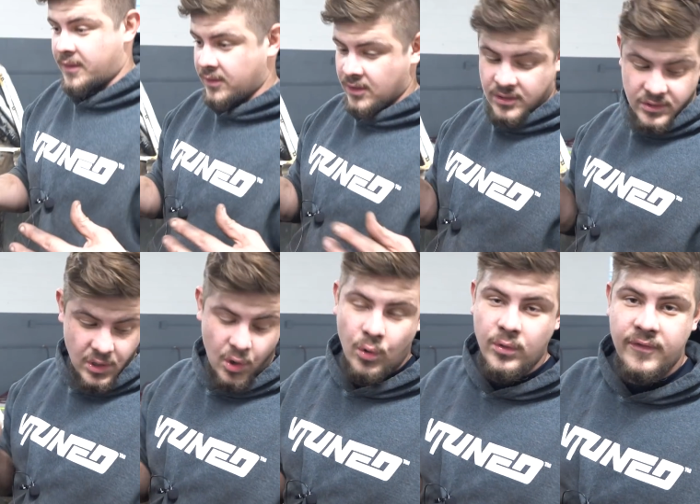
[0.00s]
than those
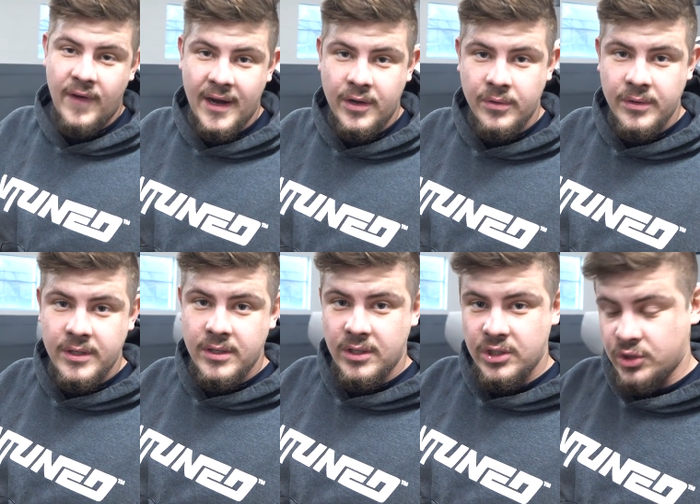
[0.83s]
old
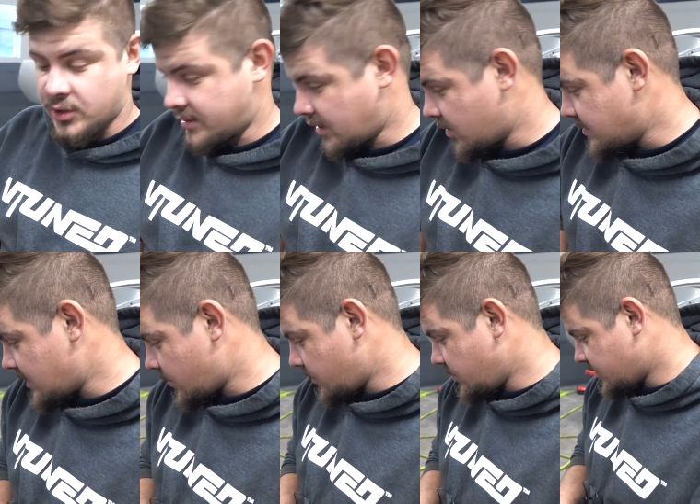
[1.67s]
factory strut towers
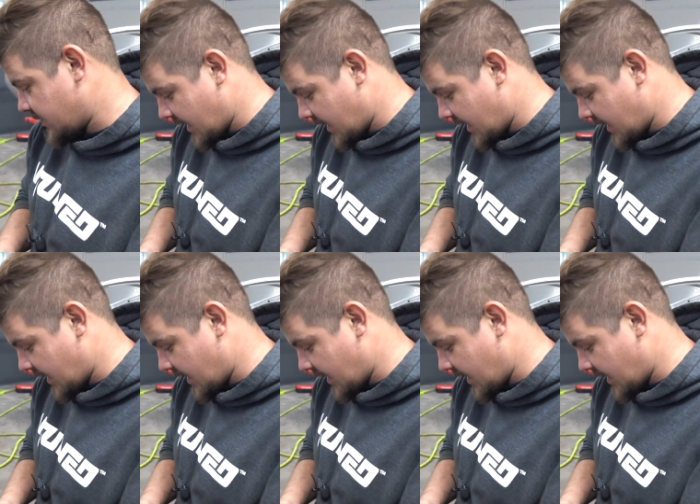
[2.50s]
that we used